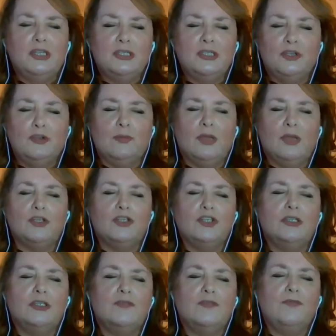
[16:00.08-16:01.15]
it too much.
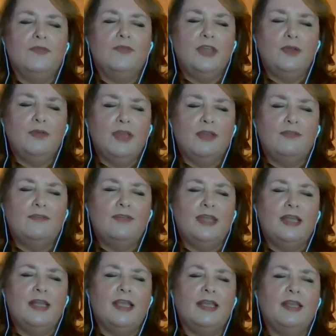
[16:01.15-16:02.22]
Just feel that
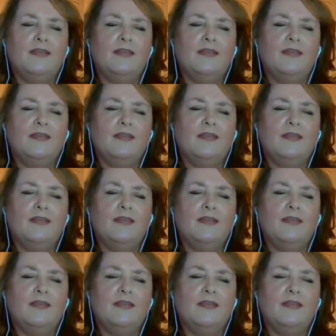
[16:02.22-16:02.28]
feeling.